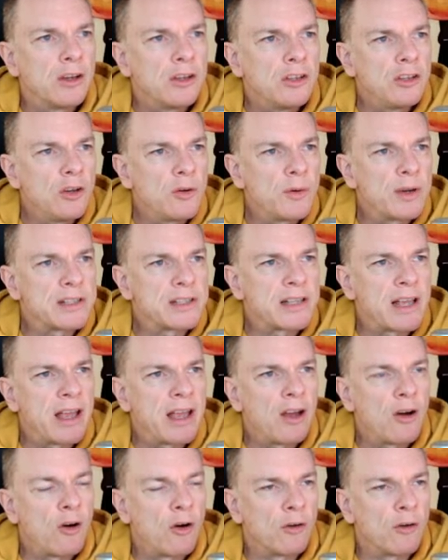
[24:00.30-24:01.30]

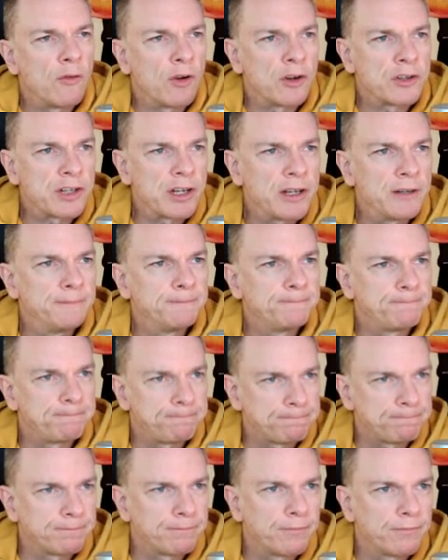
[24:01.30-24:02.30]
USA or Russia?
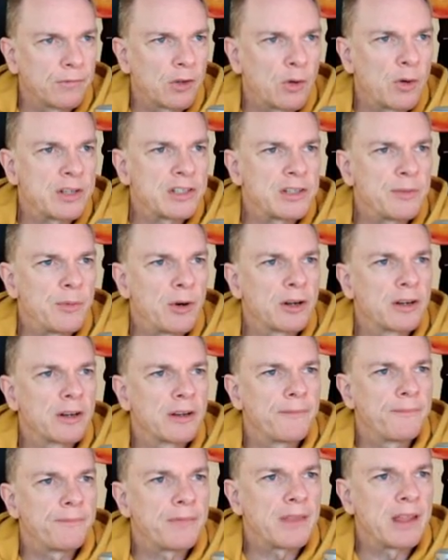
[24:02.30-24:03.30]
Question mark.
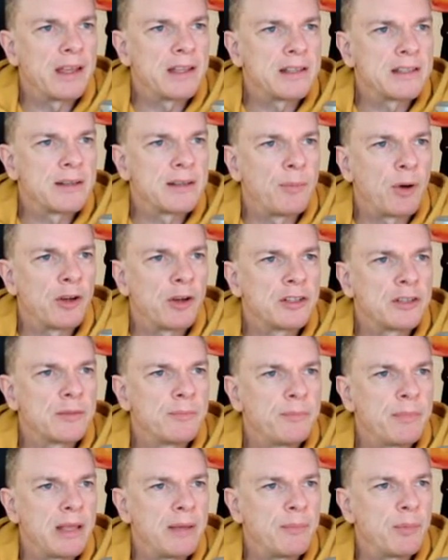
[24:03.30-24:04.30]
It's about
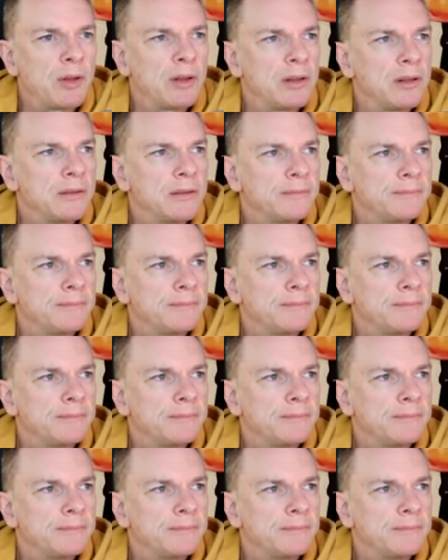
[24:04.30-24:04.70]
people.